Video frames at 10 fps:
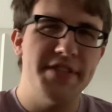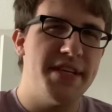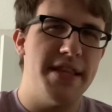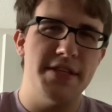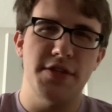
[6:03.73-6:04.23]

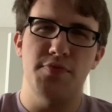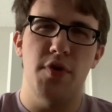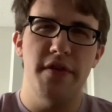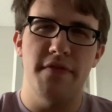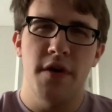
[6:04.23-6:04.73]
say this is
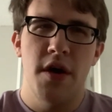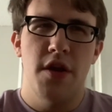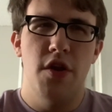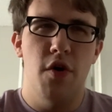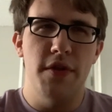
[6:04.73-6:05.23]
one of
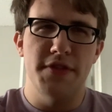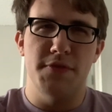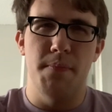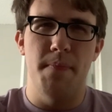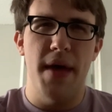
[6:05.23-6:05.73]
Nolan's
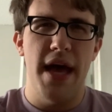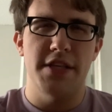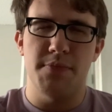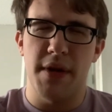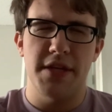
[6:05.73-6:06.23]

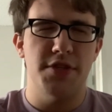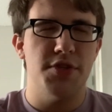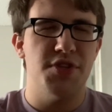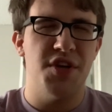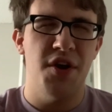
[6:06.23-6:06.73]
best, but I
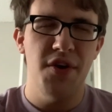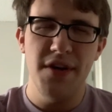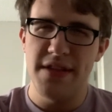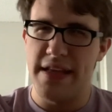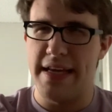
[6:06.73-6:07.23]

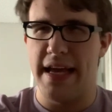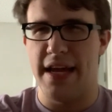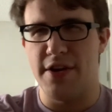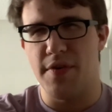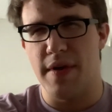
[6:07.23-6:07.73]
certainly
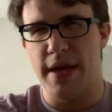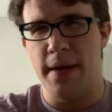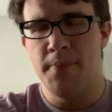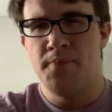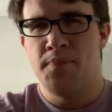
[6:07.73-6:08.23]
can't
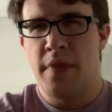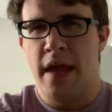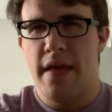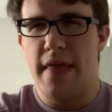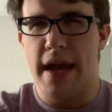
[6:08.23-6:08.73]
agree
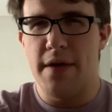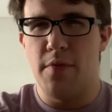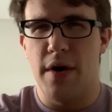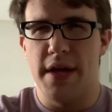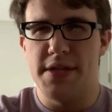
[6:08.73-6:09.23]
that it
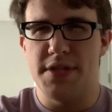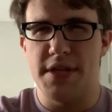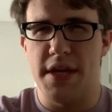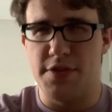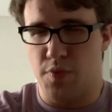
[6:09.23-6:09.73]
was
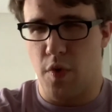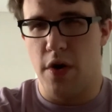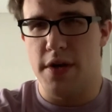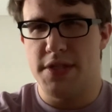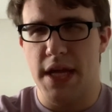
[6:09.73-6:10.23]
his
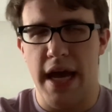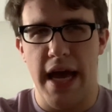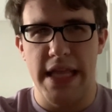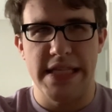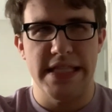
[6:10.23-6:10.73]
worst.
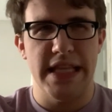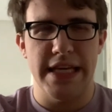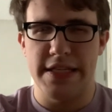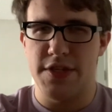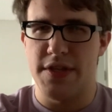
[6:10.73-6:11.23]
I
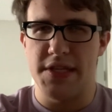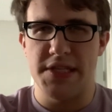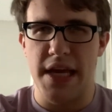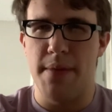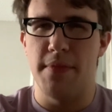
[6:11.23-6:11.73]
think it's on the
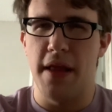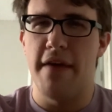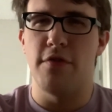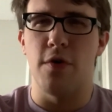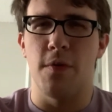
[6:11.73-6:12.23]
same
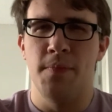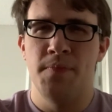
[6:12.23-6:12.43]
level